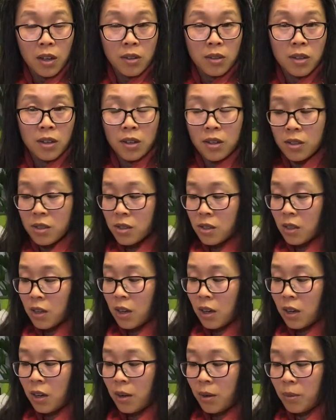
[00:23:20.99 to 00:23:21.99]
these
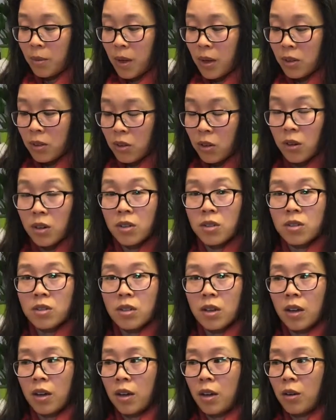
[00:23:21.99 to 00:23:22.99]
are not
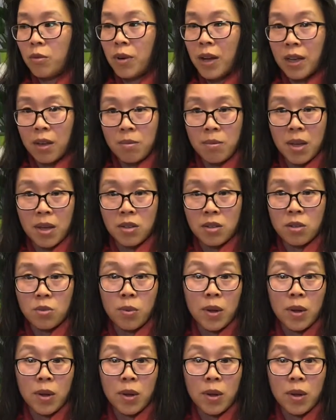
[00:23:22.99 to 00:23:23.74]
recommended